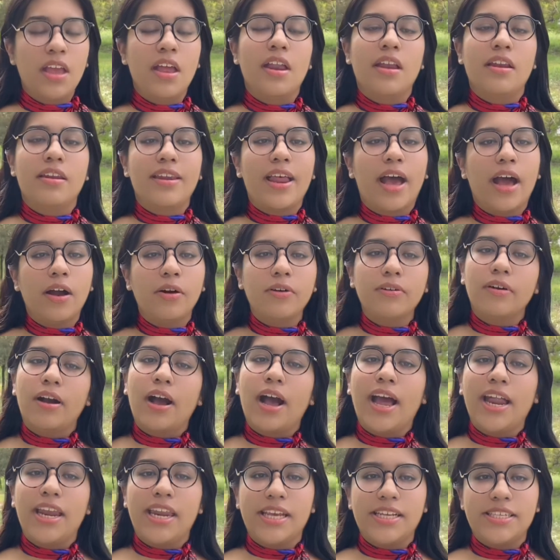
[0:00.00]
Now,
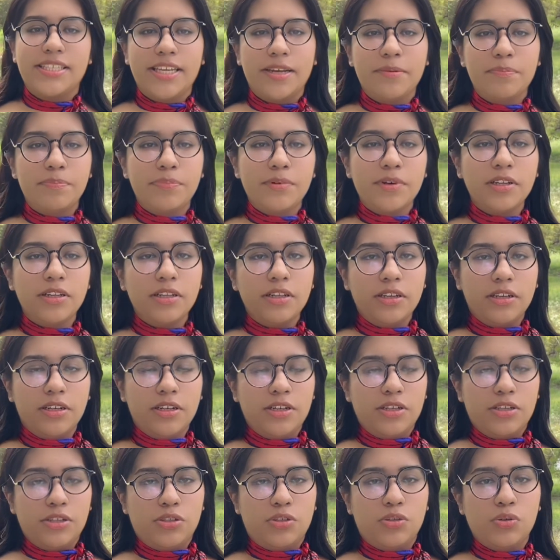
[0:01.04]
an example
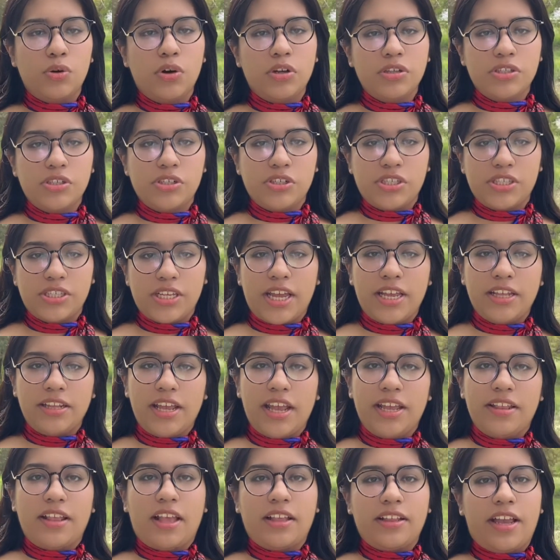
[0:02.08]
to understand
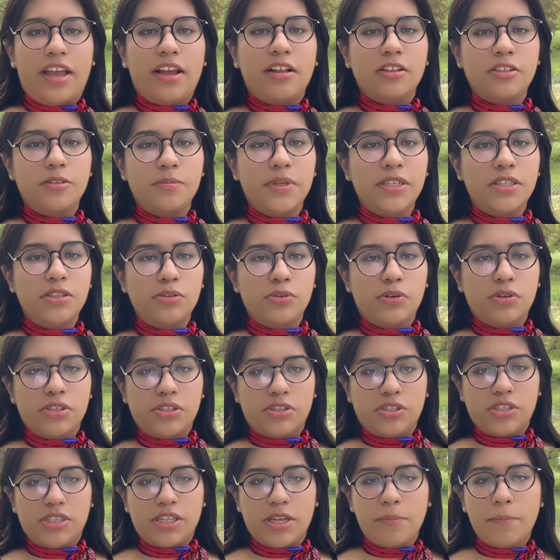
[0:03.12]
and that helps me to
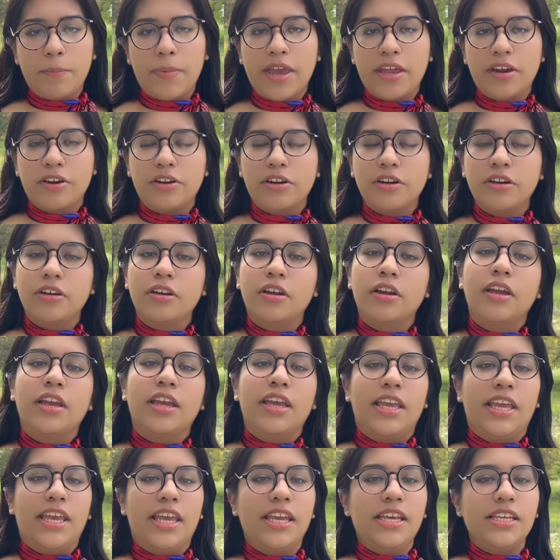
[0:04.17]
understand better
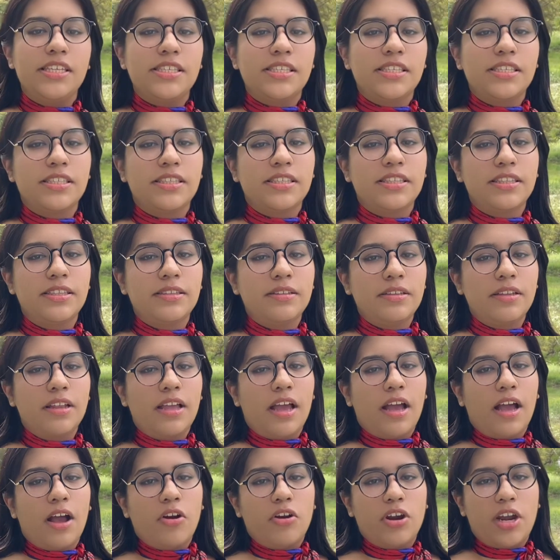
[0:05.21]
is
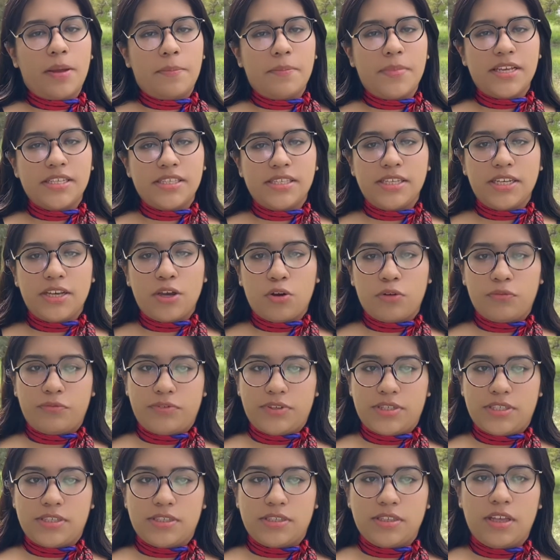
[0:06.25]
on a messy
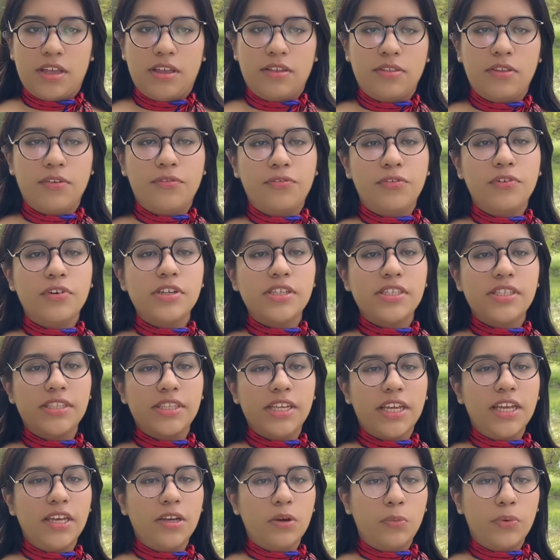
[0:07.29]
office. The first
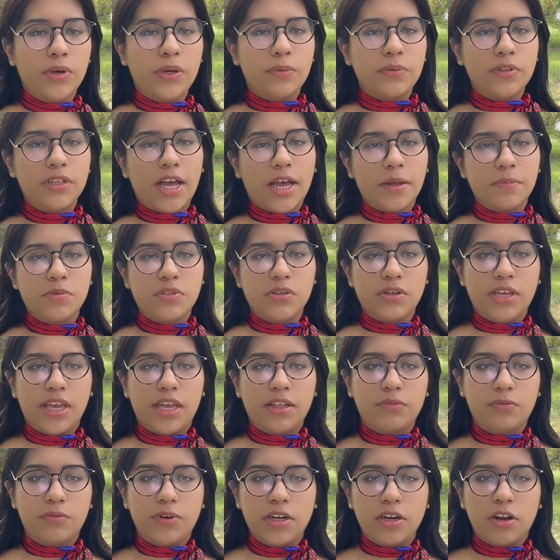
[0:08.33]
thing we will have to
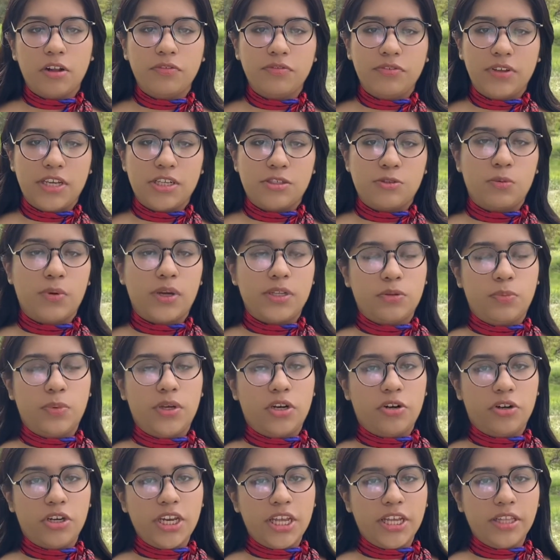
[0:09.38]
get rid of is what we
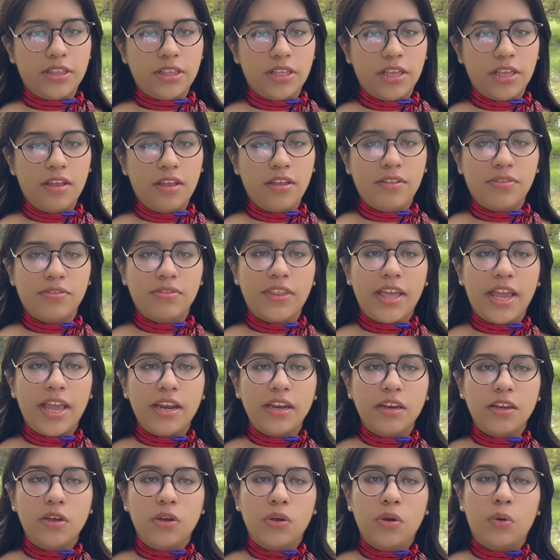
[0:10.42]
don't need. Then
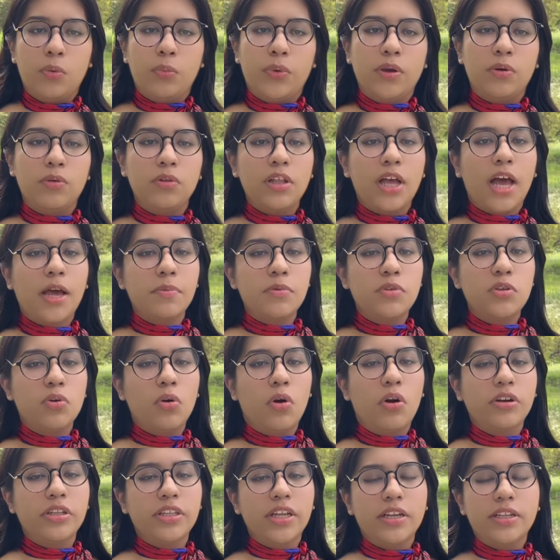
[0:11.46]
we will have to
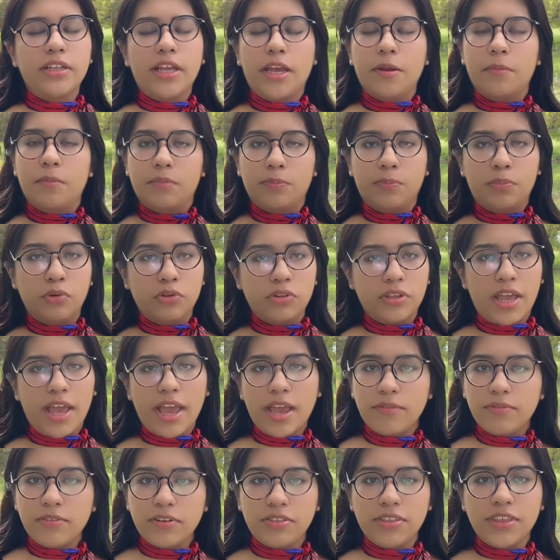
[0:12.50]
order and put
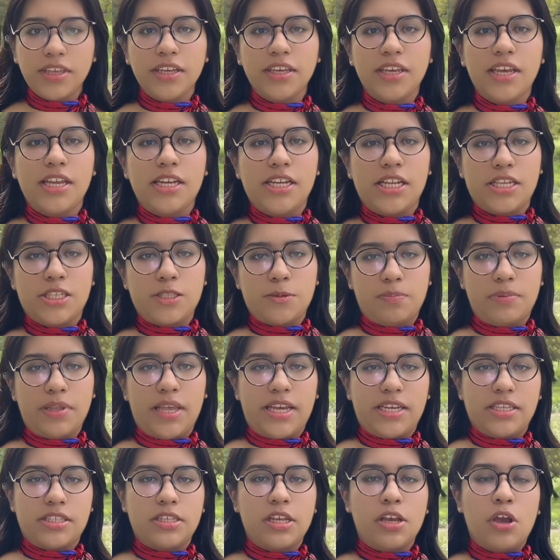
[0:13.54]
everything in its
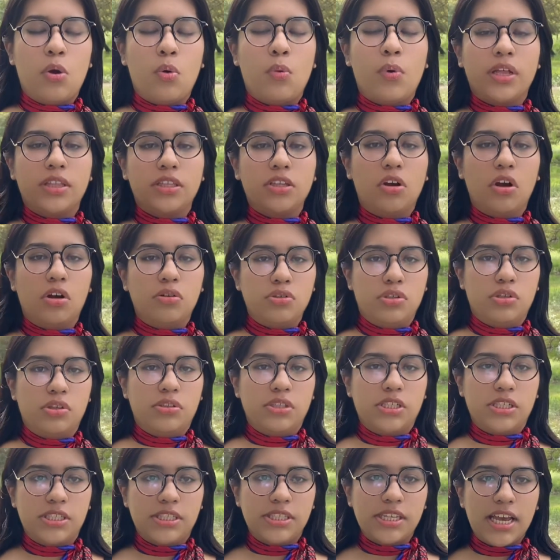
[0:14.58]
place. What goes on
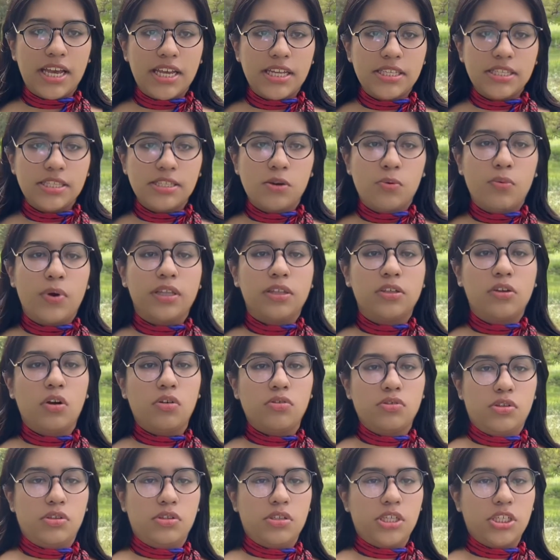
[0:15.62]
the desk, what
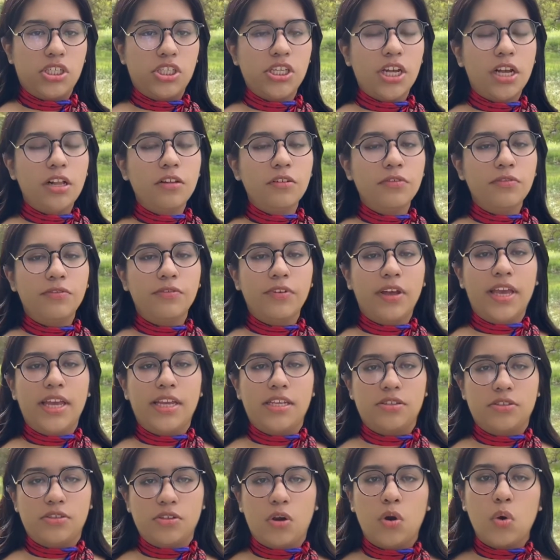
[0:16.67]
goes on the shelf,
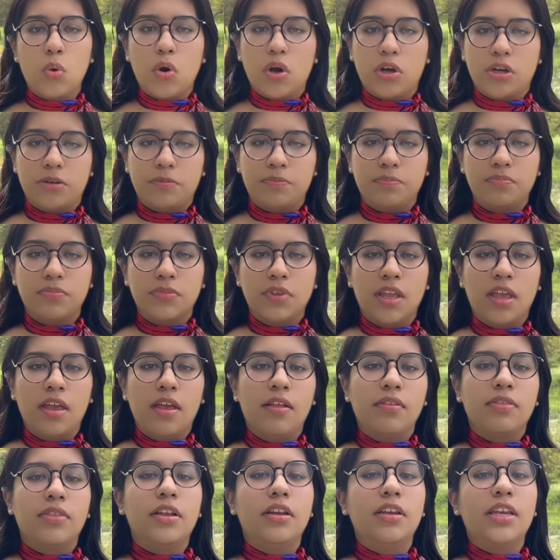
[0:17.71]
and so on.
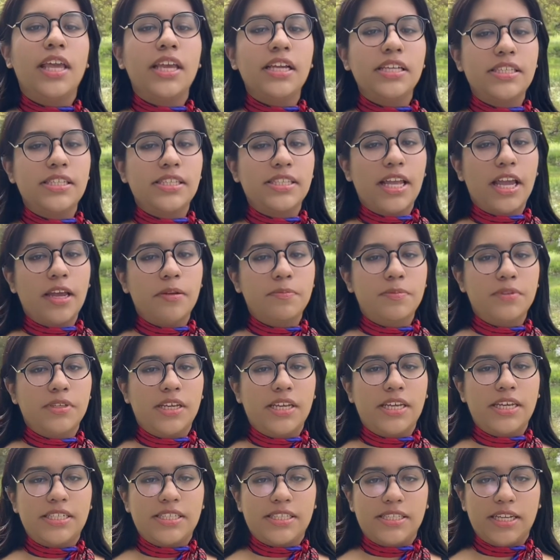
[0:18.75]
The next step
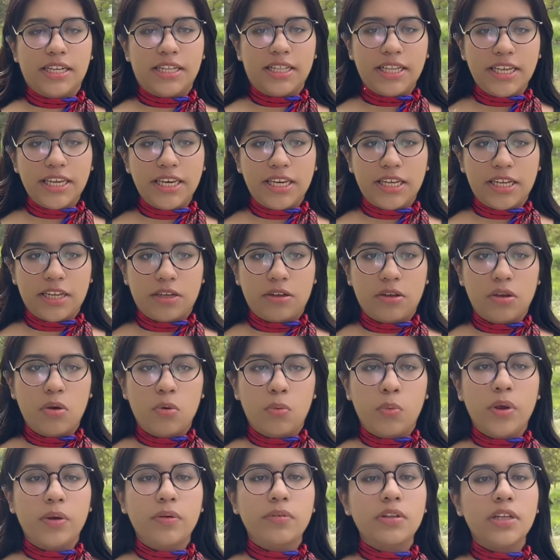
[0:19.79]
is the cleaning.
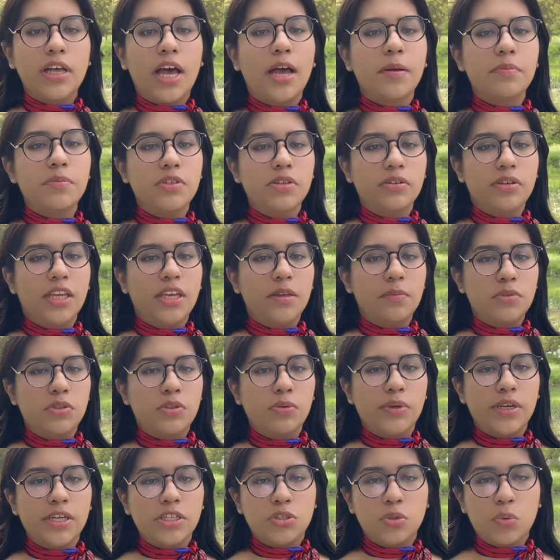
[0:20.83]
We will have to give
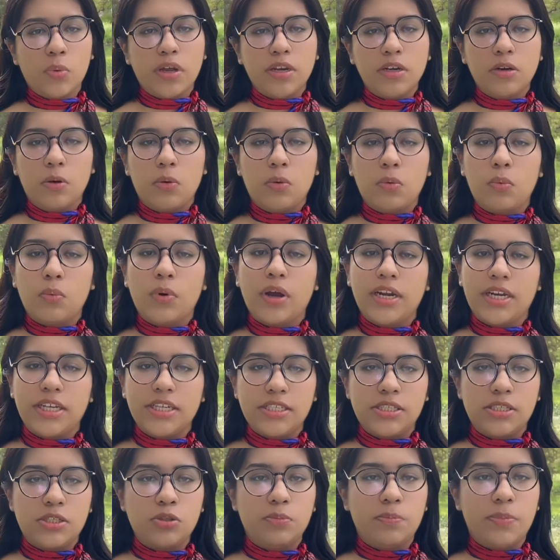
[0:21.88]
to each one what
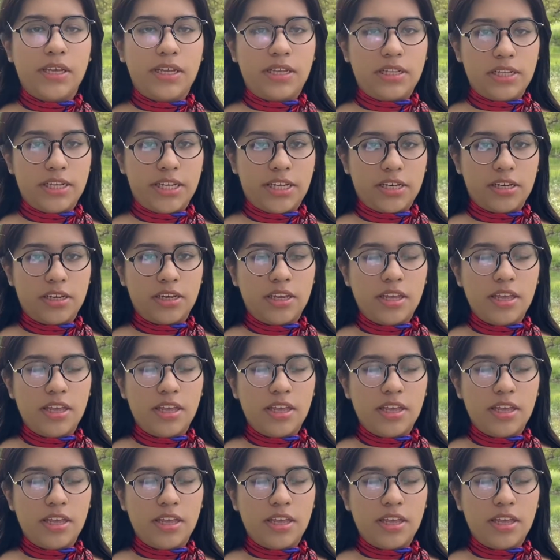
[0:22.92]
is to be cleaned.